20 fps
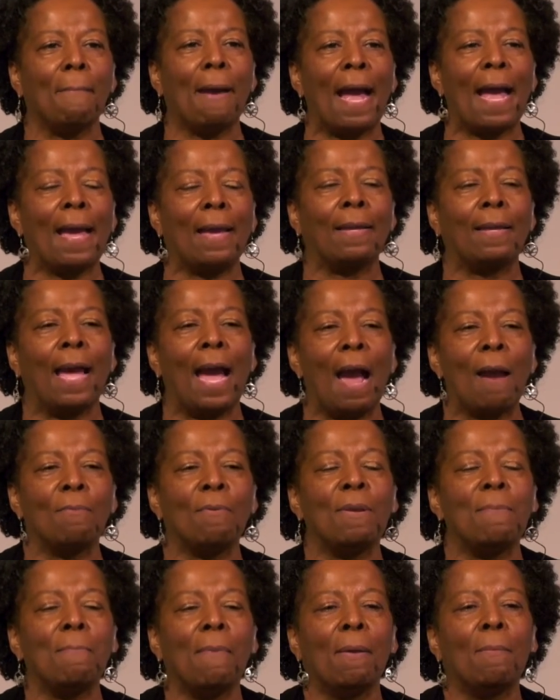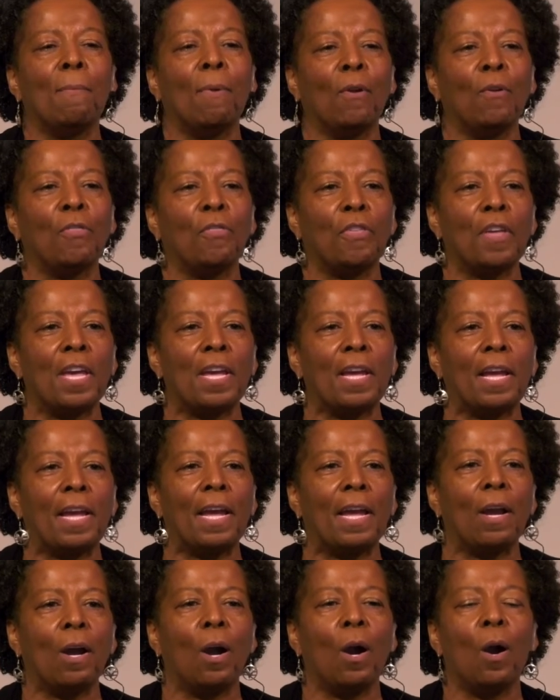I remember
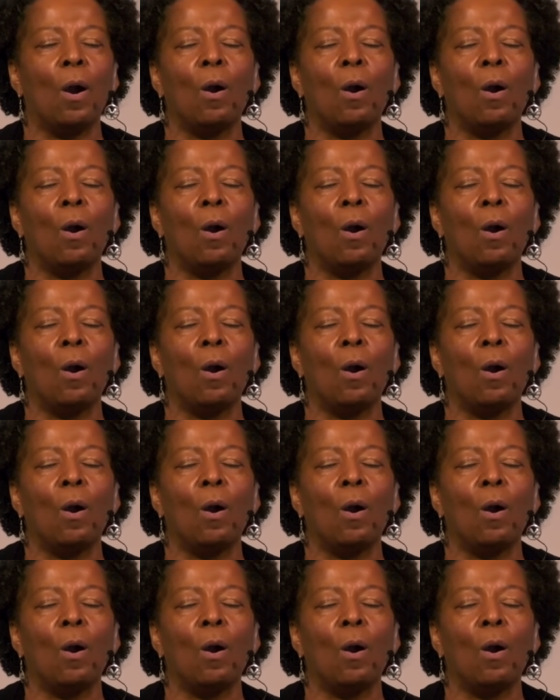thinking,